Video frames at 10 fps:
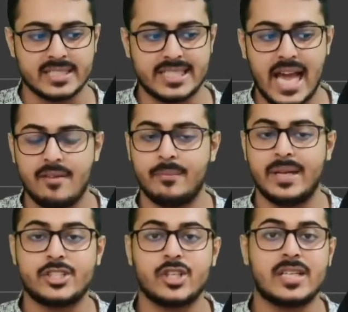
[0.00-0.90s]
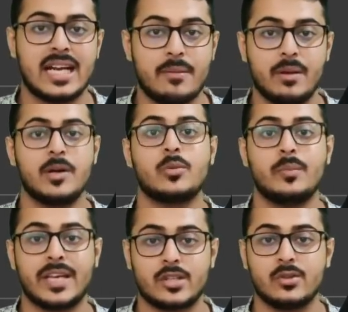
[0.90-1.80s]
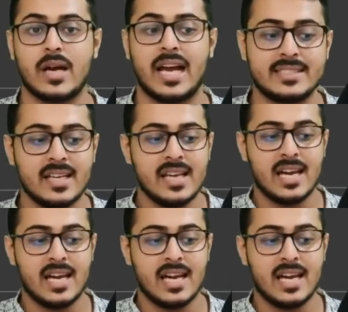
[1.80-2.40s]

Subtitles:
See, I've made sure that I'm able to make you guys